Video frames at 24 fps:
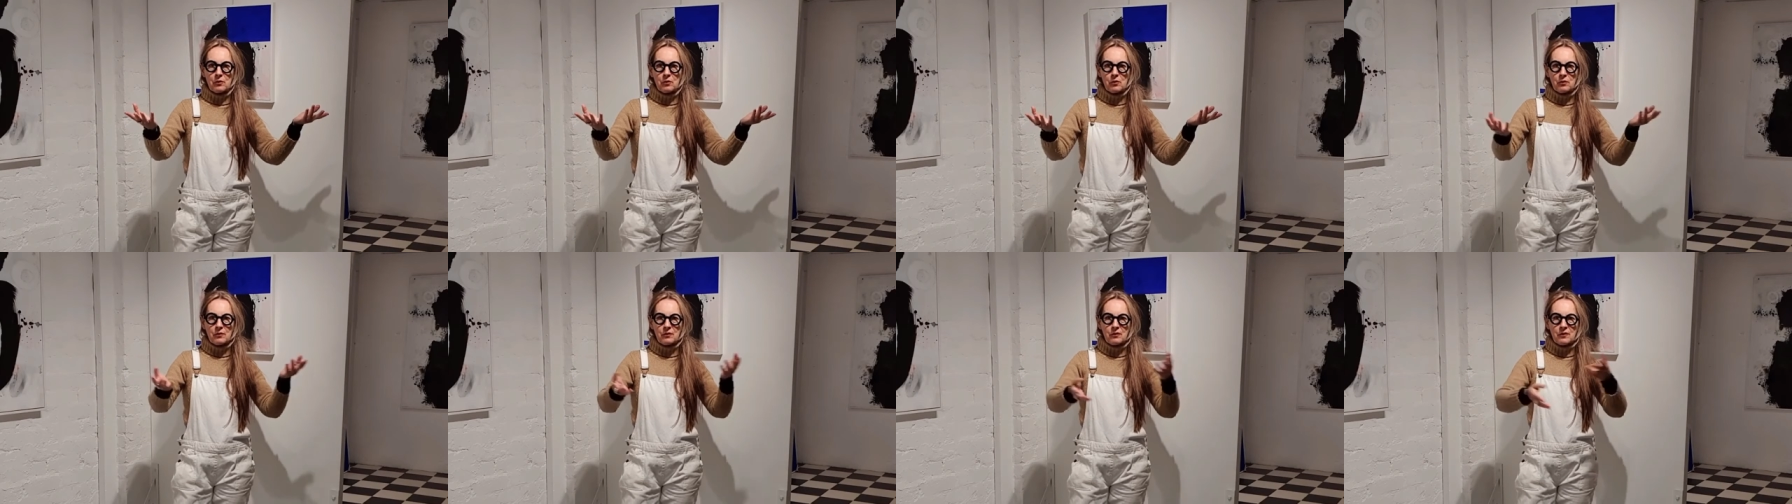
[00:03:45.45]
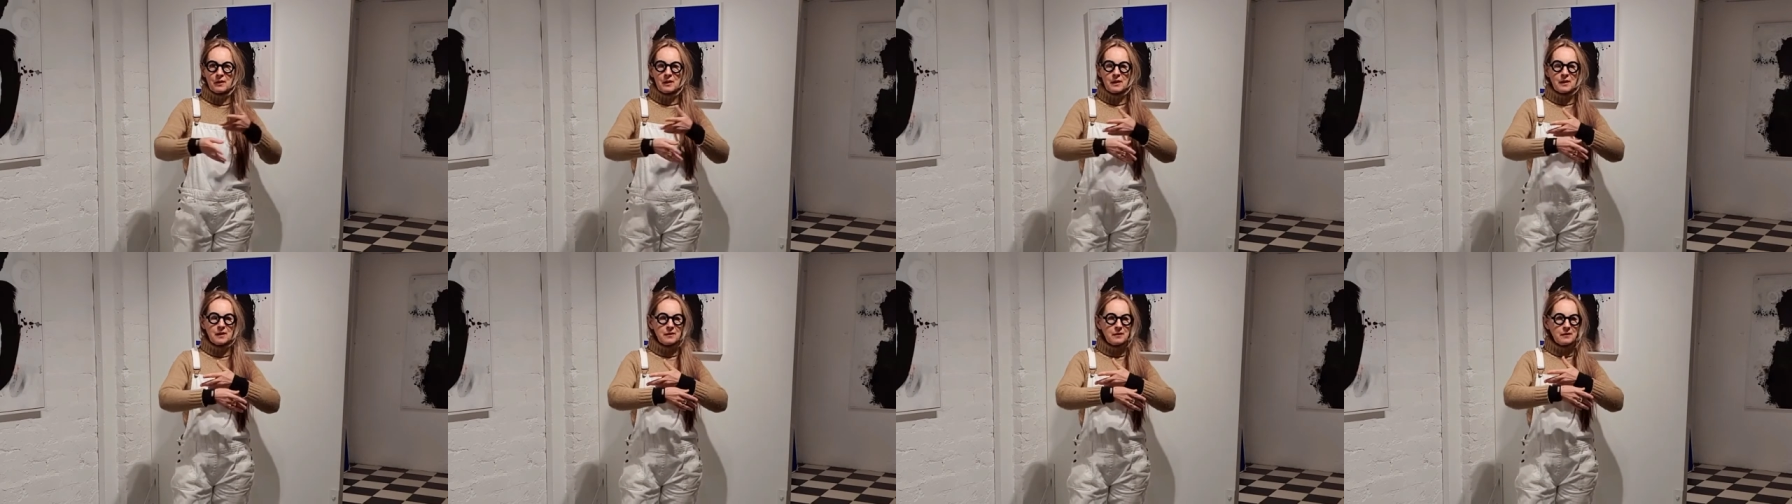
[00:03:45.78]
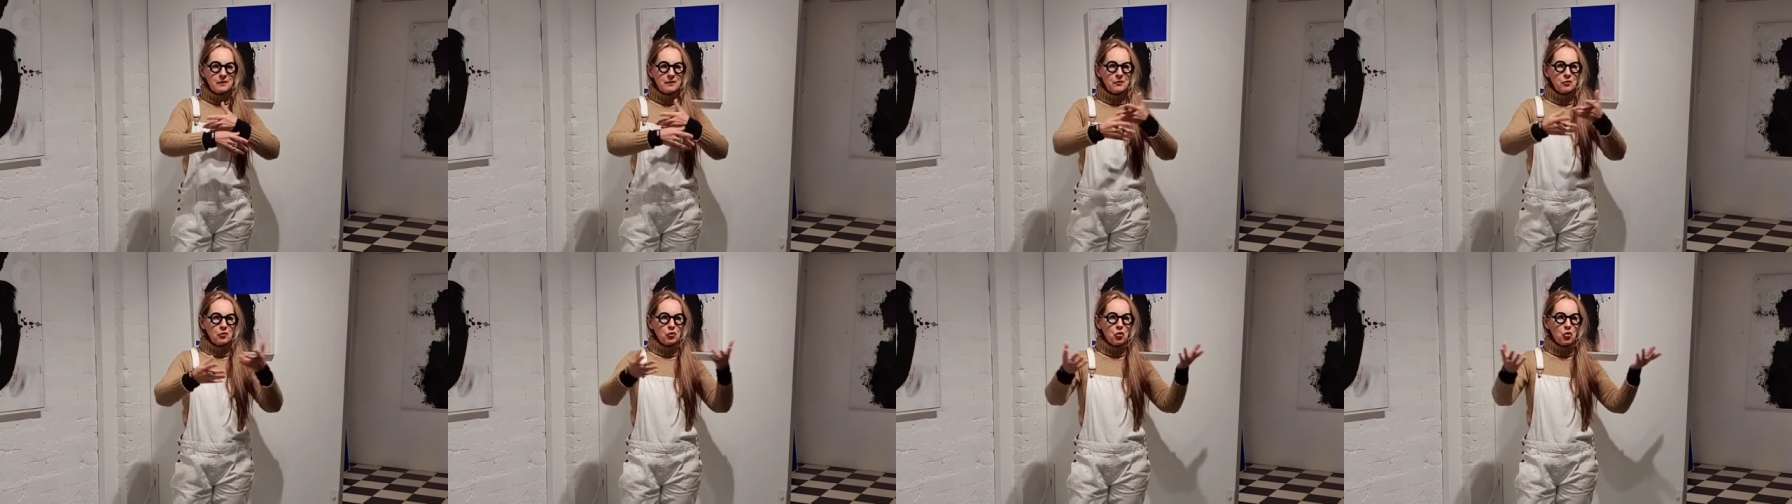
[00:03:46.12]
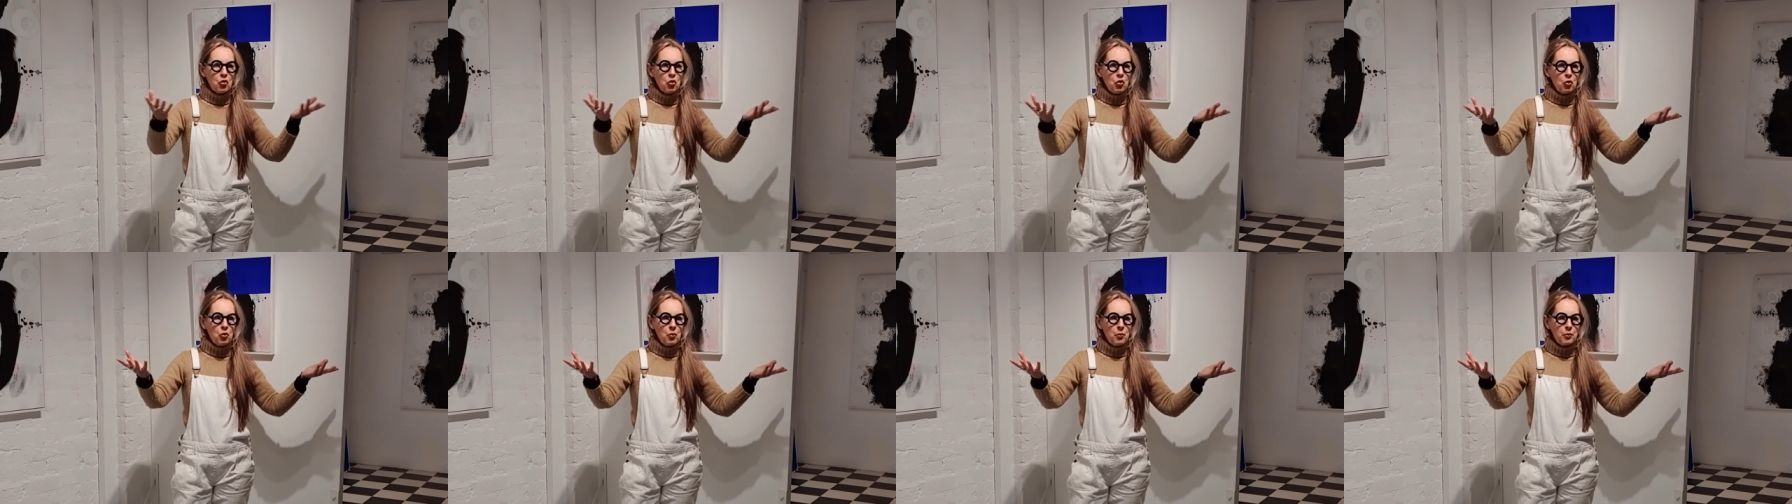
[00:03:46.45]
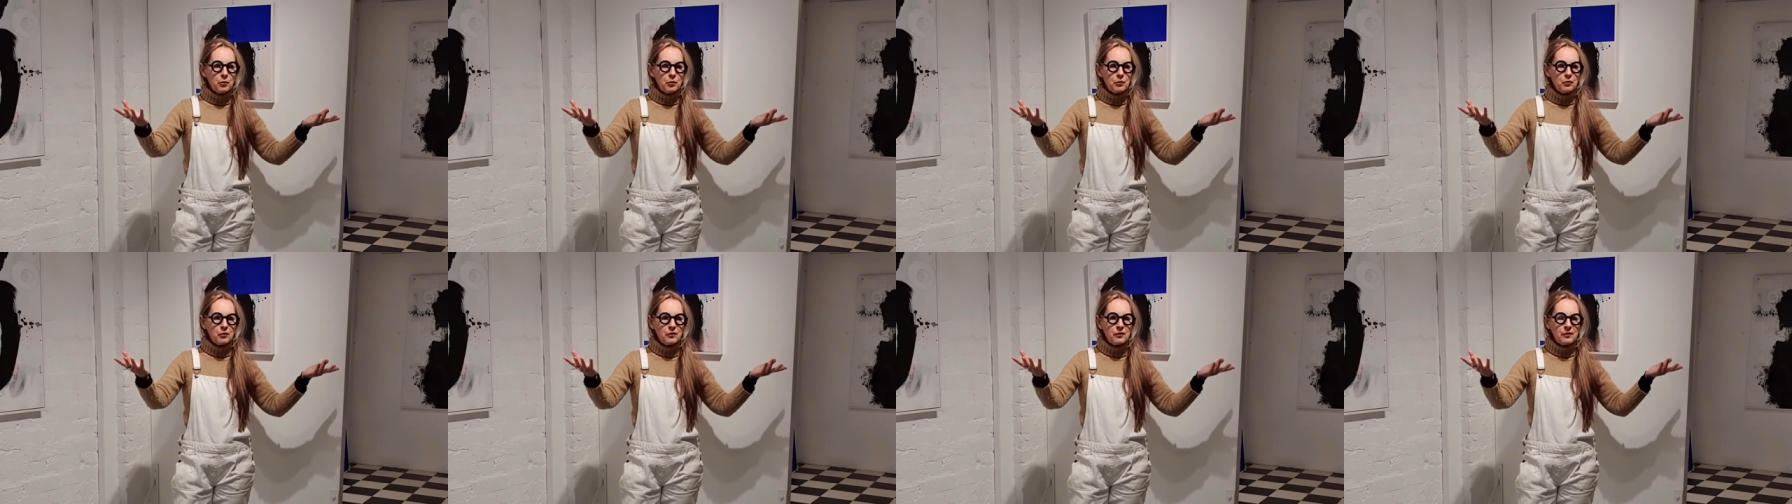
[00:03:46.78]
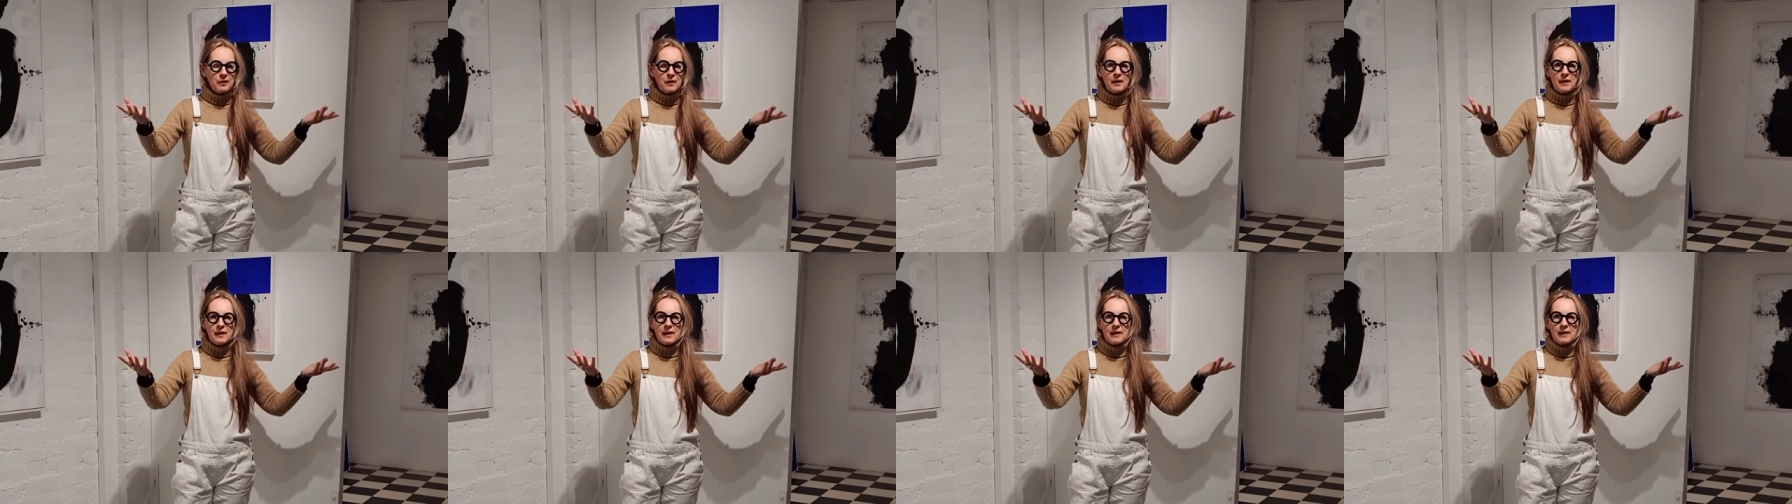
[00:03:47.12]
You see that there's no hope. You
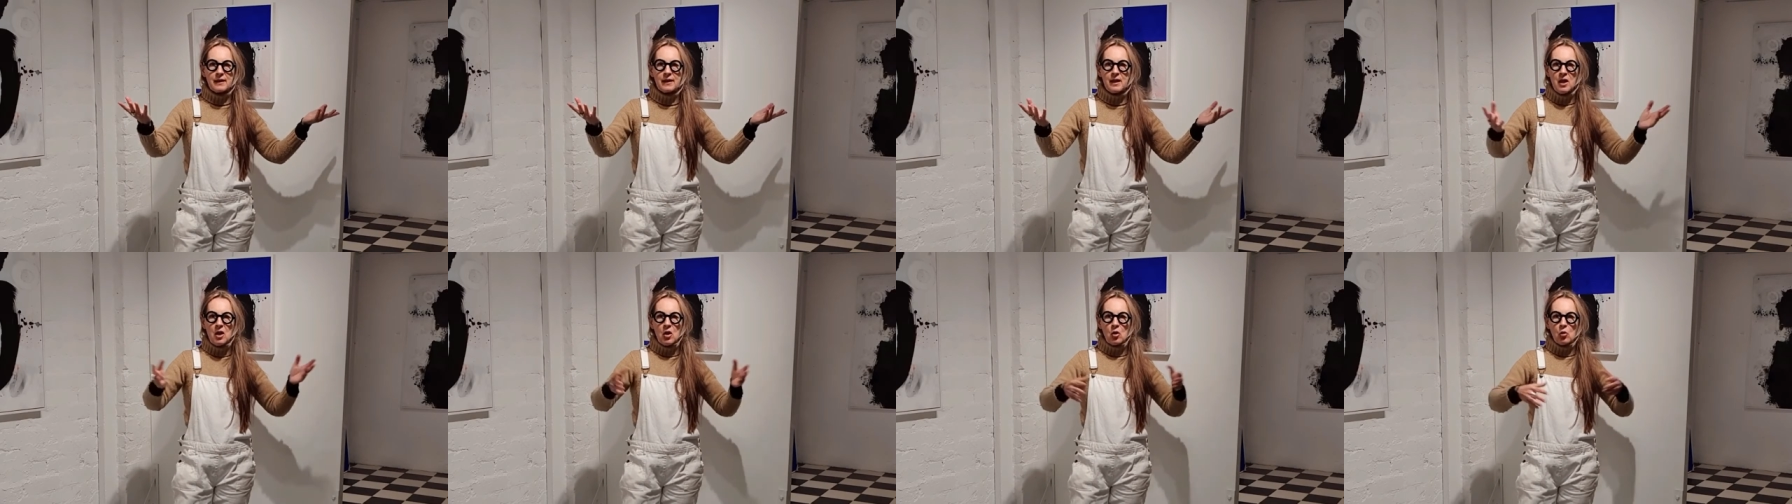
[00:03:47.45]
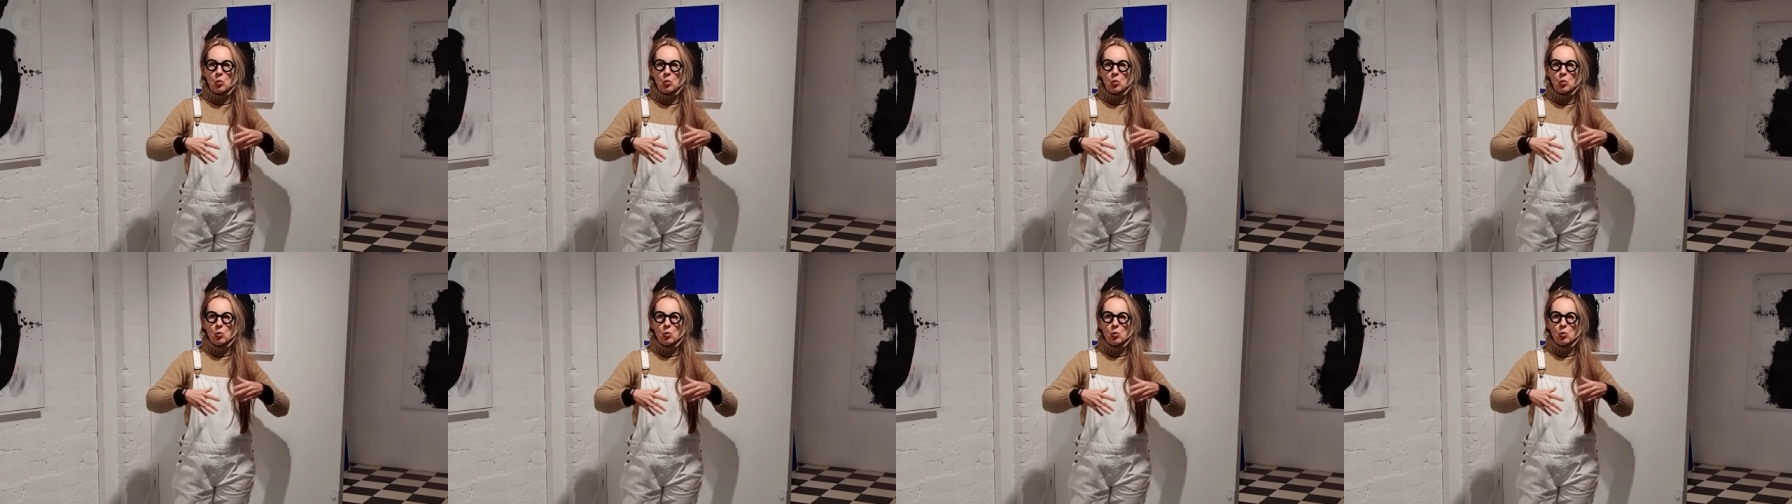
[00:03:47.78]
see that